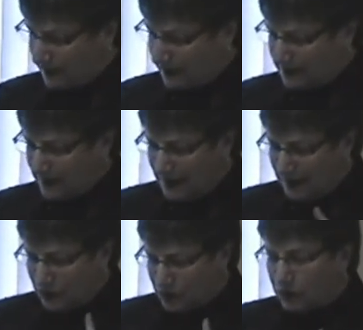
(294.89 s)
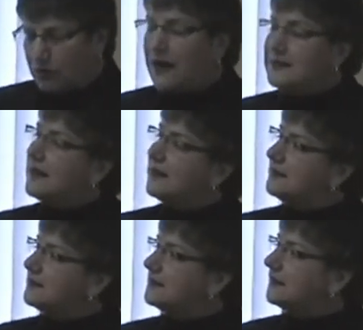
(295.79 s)
Henri says. His true
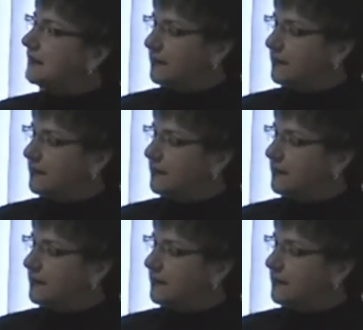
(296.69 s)
identity is